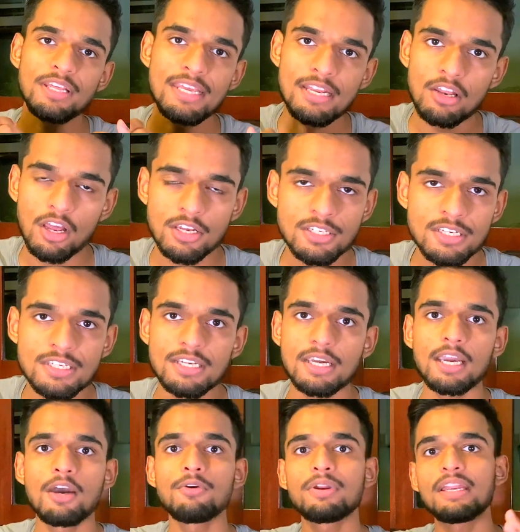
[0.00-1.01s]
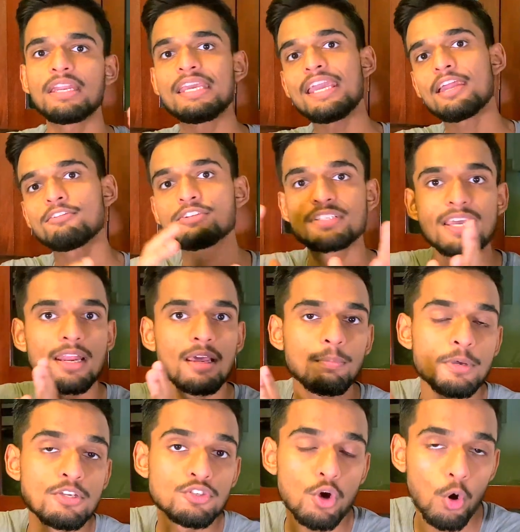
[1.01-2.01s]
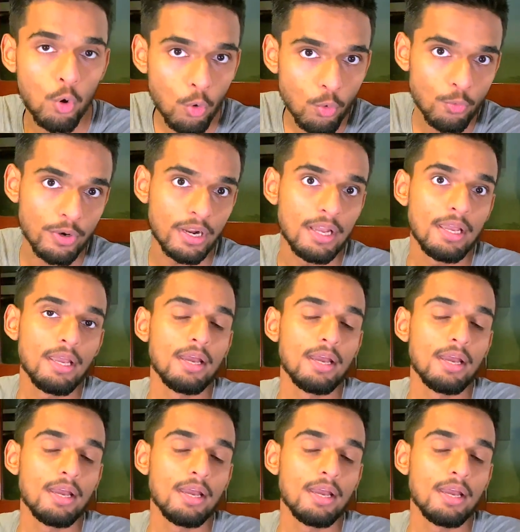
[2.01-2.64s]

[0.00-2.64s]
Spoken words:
He lost his account and he had to set up his own